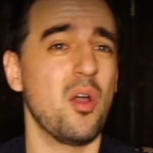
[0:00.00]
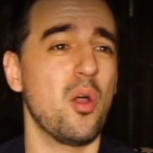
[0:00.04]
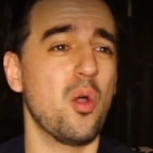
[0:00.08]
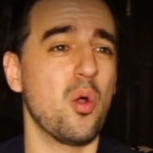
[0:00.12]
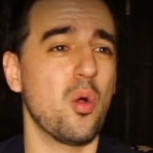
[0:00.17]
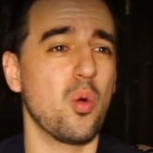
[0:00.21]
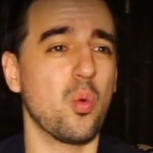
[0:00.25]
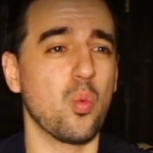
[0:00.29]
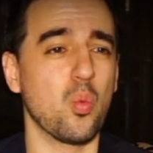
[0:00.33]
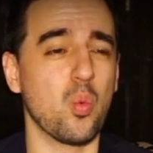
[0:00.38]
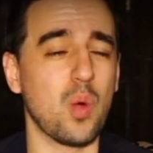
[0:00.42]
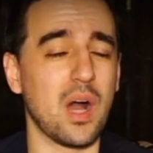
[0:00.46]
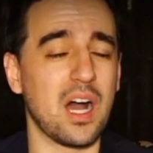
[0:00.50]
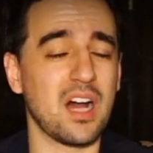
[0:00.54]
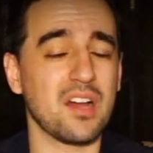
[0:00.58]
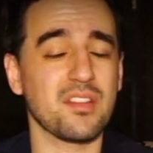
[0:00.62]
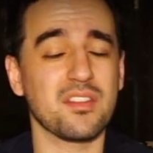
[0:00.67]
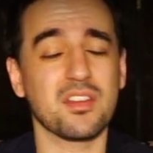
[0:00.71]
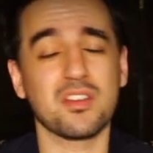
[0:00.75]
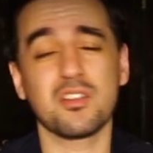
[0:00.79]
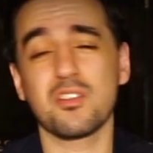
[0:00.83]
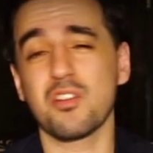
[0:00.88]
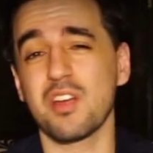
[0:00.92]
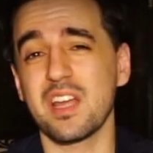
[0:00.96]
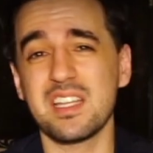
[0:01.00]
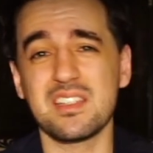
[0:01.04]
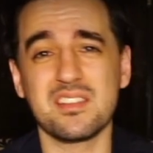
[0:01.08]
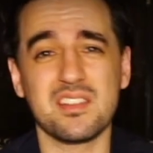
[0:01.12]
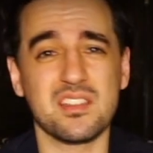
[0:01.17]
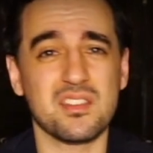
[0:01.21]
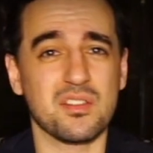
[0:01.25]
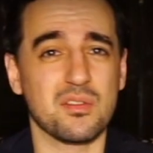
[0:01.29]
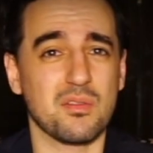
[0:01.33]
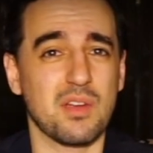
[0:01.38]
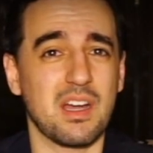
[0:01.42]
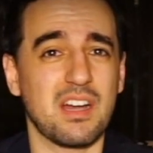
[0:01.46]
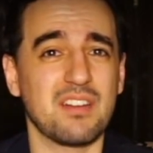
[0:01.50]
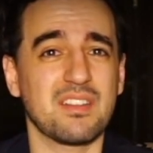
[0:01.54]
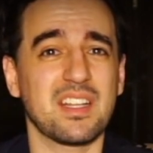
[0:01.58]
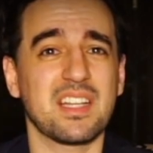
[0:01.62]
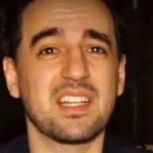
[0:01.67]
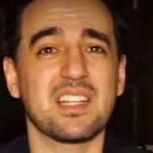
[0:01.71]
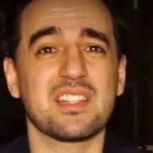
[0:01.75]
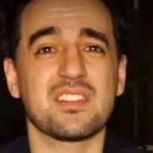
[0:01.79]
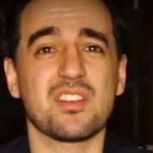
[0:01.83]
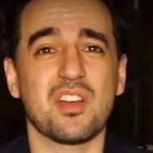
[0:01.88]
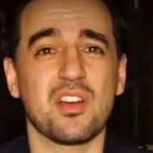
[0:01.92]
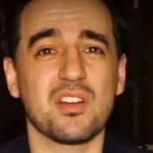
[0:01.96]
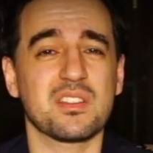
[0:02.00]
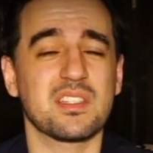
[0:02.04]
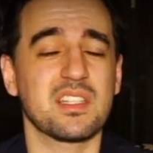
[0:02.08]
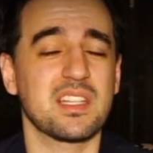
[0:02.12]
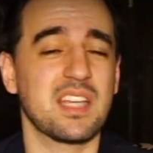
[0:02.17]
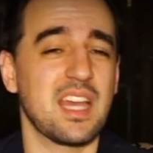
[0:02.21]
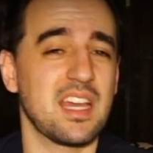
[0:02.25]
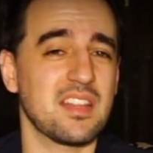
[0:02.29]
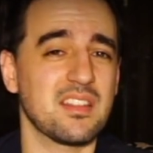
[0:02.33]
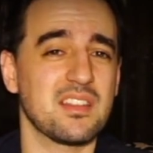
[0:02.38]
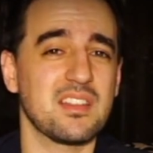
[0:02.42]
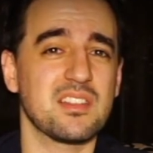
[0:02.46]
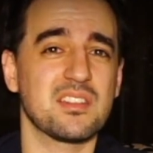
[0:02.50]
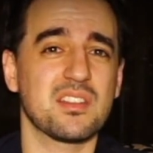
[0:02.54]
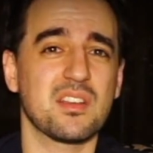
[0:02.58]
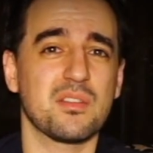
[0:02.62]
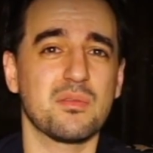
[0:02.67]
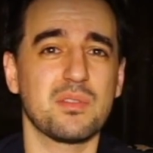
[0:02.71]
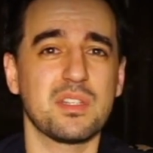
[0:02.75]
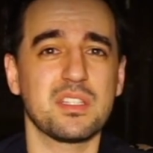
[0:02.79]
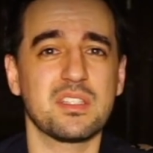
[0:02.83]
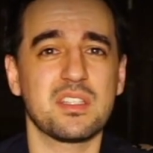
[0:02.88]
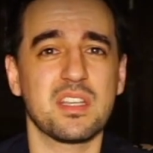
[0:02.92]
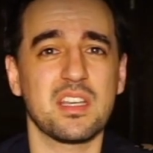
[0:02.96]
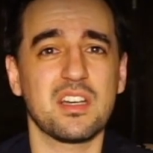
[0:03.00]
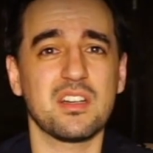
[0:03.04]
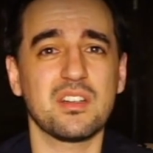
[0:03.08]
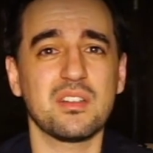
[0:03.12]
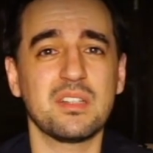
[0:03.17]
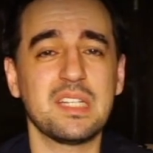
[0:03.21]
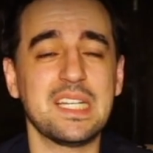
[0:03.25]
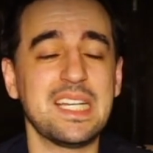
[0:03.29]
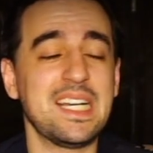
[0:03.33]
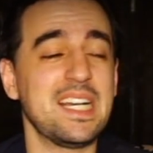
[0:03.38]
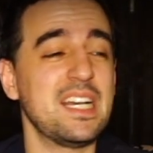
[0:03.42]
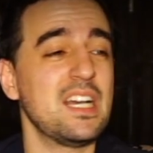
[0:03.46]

while the craze is around and it's hard to get these at retail,